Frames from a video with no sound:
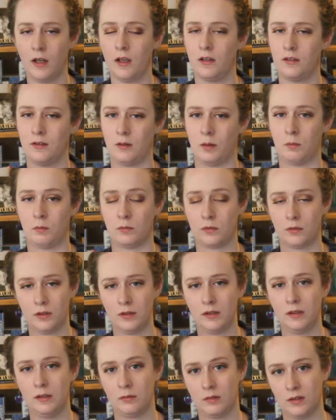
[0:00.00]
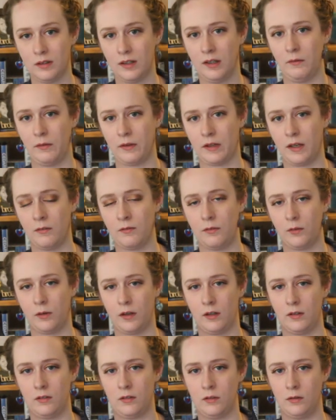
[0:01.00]
So I'm really, really looking
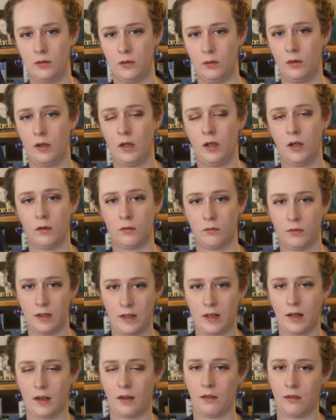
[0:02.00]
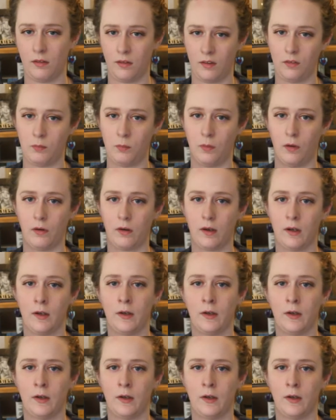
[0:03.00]
forward to reading this book.